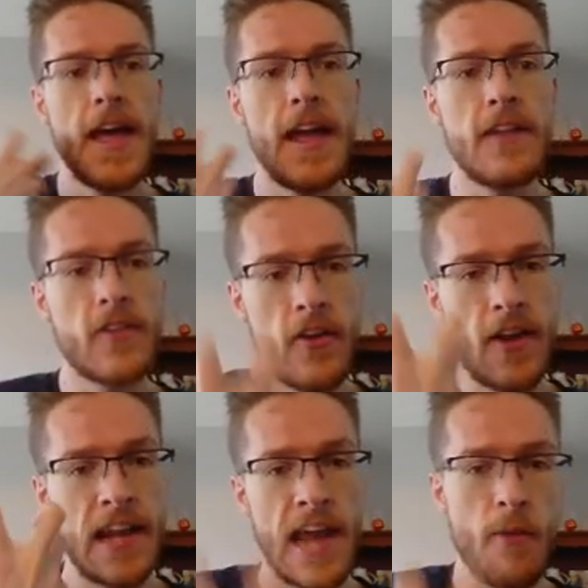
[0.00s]
It's going to
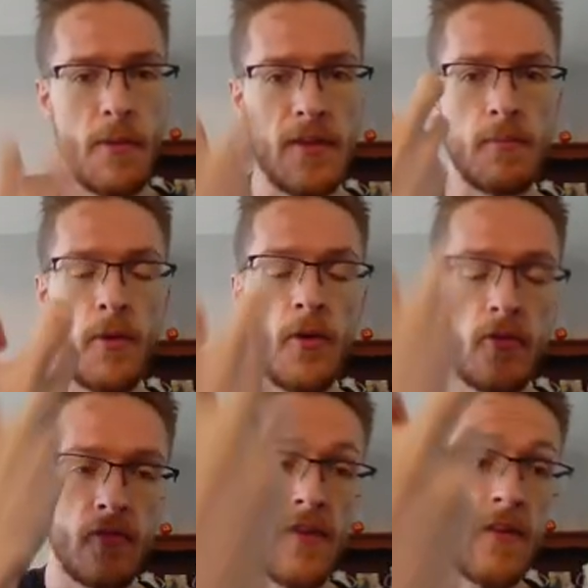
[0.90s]
allow me to push
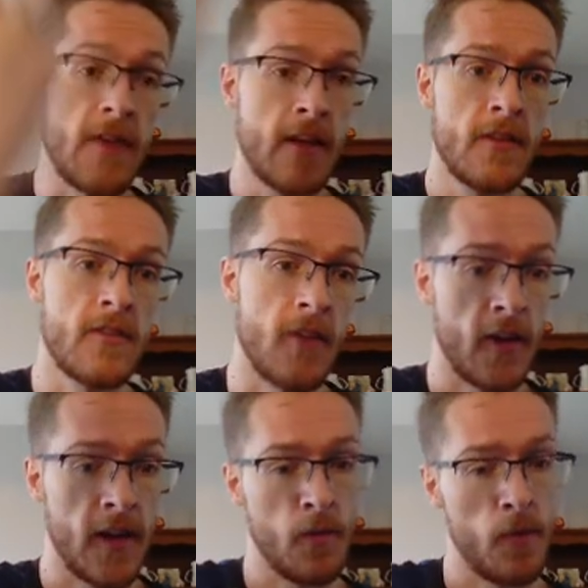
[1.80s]
very
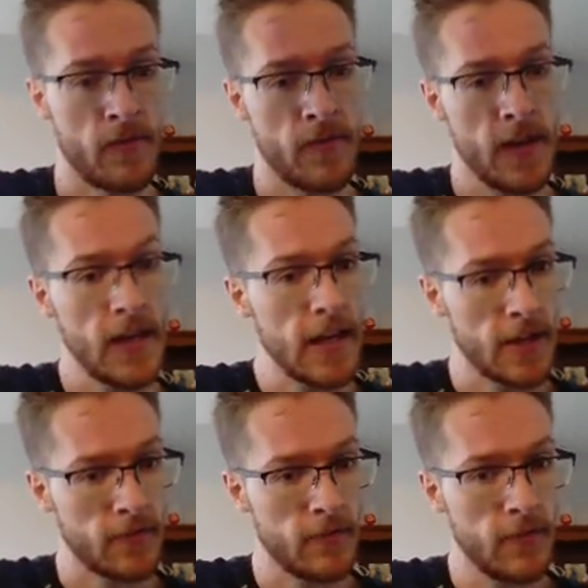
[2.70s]
slowly with Ian.